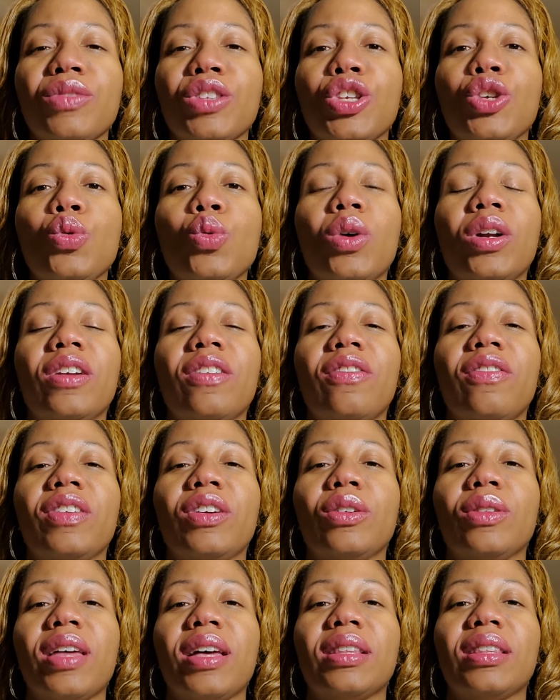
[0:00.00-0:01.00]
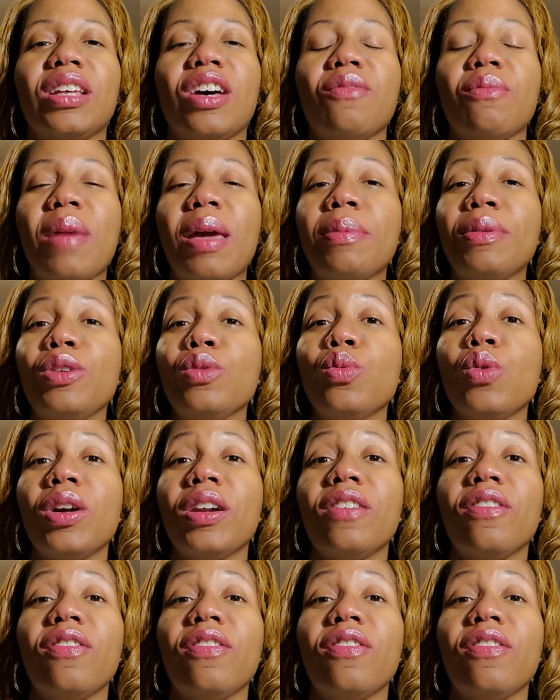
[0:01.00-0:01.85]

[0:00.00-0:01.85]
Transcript: You want to feel that love. Maybe you want to